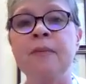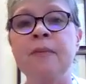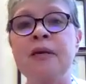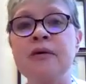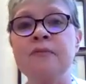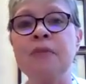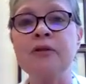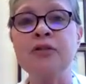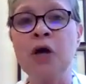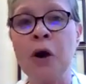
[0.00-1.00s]
because
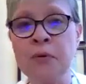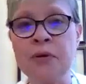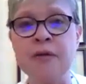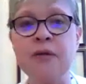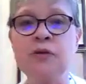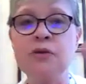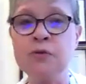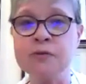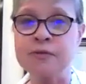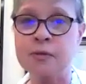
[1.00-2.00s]
melatonin
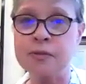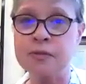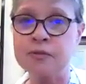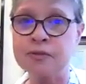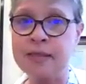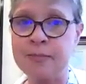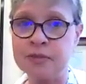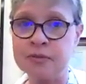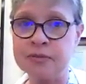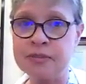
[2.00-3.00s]
uses those GLUT
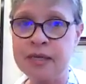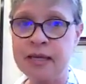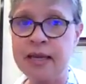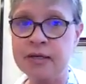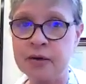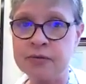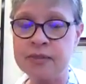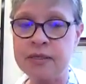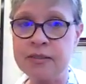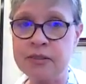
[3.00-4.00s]
receptors and
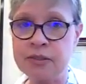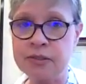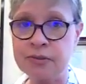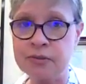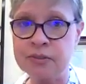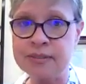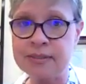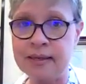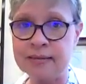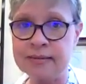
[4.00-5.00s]
goes into the
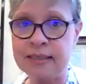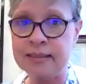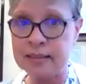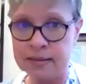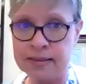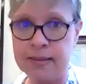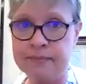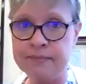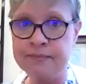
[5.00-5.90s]
cells and kills them.